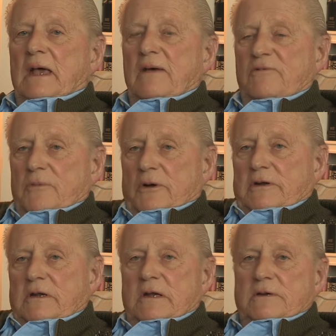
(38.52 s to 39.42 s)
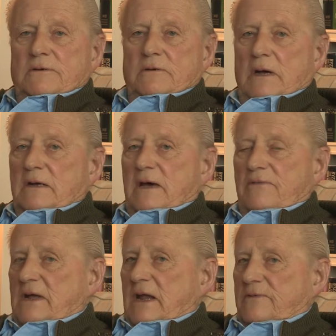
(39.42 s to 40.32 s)
everybody did. You had to have
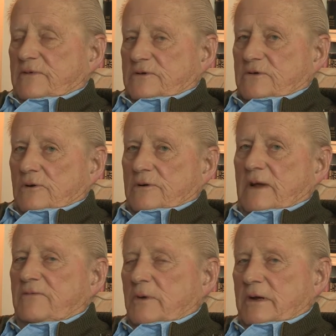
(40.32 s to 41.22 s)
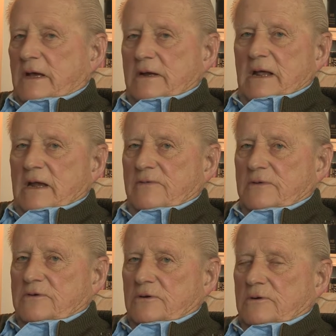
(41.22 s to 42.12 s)
a nanny for the children. Everybody had a nanny for
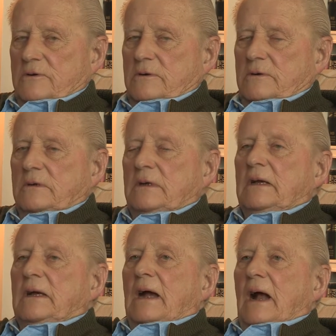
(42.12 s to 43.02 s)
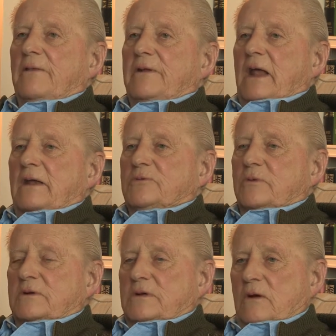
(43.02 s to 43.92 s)
the children. And the nannies
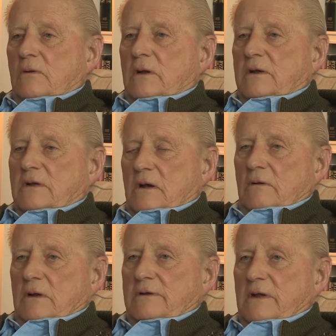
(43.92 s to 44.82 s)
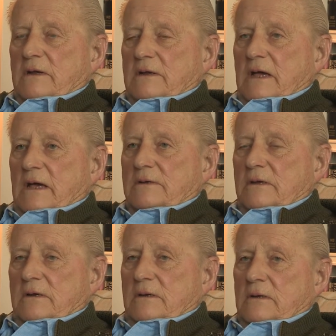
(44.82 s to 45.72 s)
were totally, totally
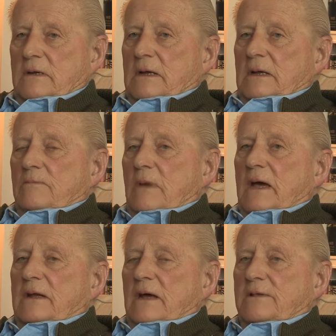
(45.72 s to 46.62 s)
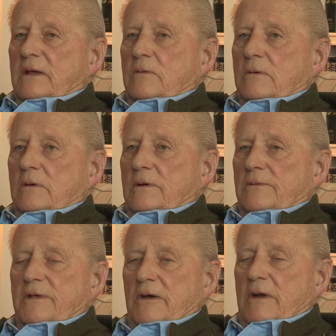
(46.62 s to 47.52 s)
dedicated. Mine, I think, uh,
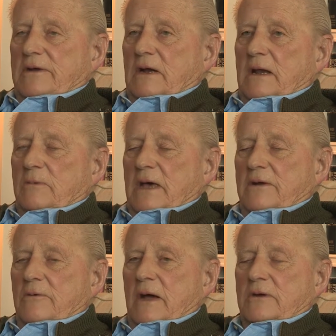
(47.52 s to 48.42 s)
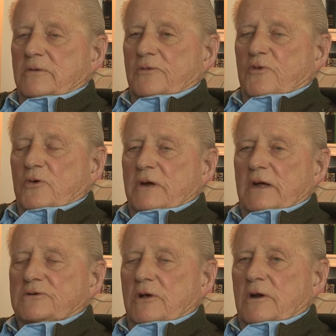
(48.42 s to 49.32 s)
theoretically, we had a right to a
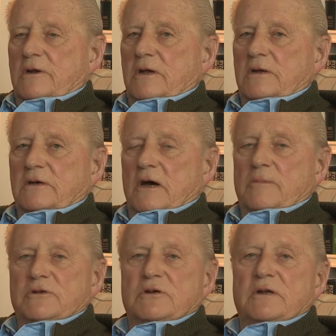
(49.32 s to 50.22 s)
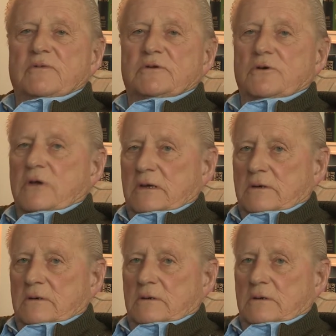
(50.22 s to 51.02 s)
fortnight's holiday a year, but she never took it.